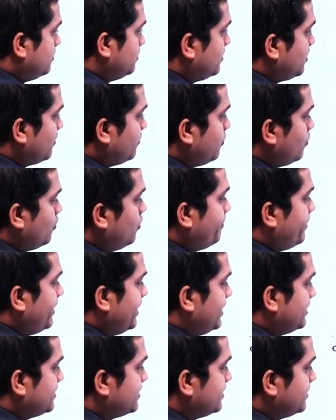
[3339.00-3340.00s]
the four
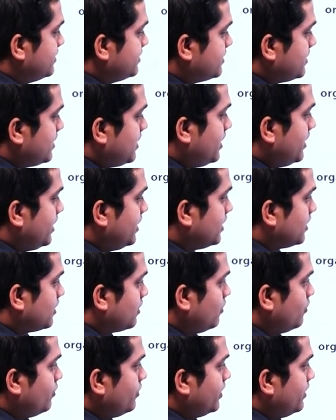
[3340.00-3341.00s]
phases are
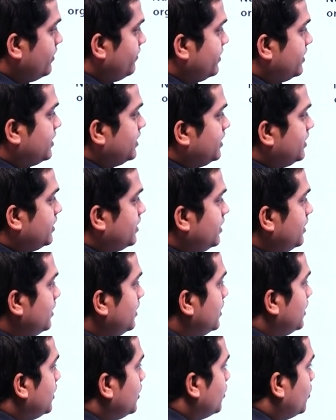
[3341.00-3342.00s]
included within the
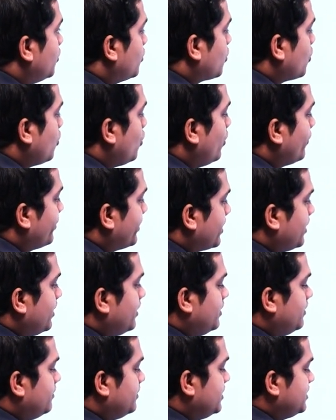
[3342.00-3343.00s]
growth
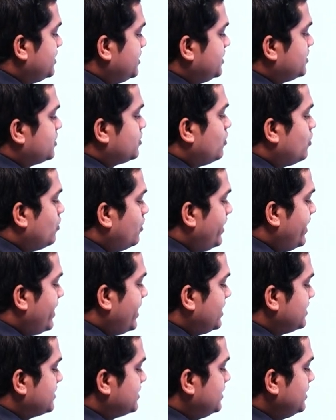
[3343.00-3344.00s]
curve. This is called
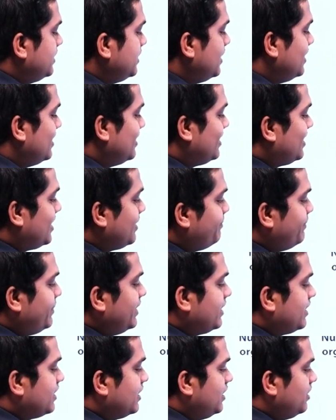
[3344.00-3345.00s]
as the
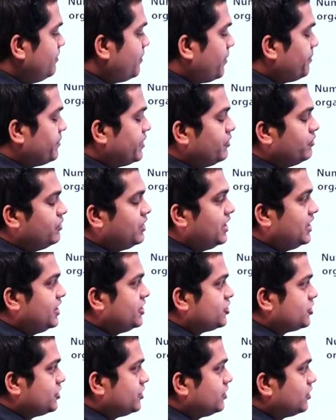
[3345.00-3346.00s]
typical
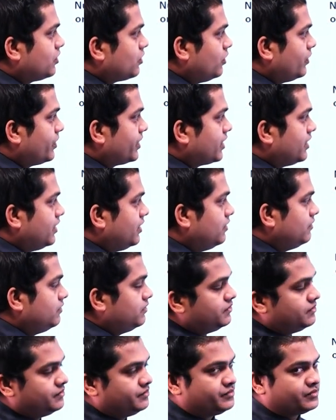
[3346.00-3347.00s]
population growth curve,
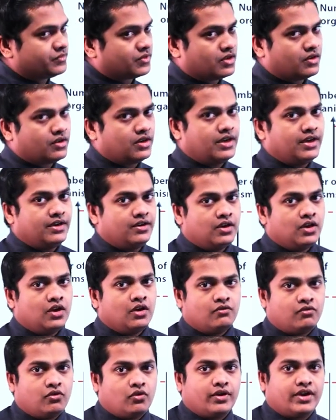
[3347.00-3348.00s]
right?
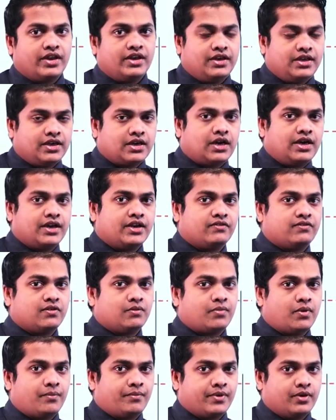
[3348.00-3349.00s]
For any kind of a
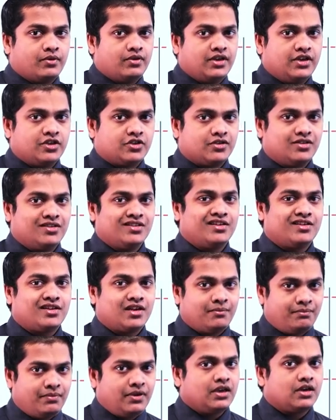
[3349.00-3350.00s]
population, the
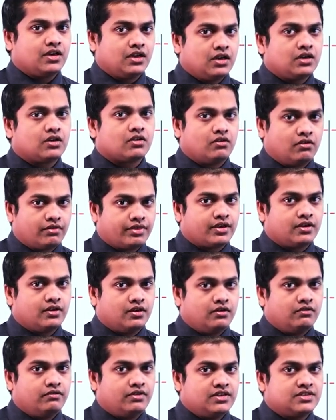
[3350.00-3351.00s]
typical growth
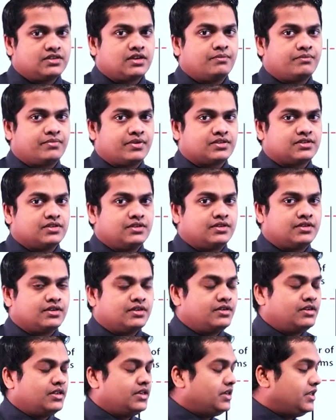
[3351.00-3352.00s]
curve is
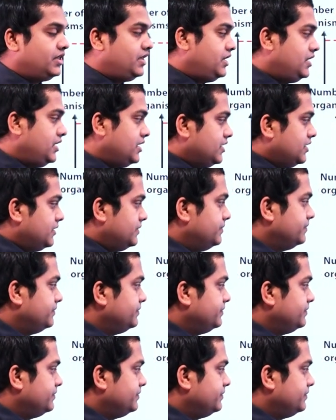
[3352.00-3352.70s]
represented in here.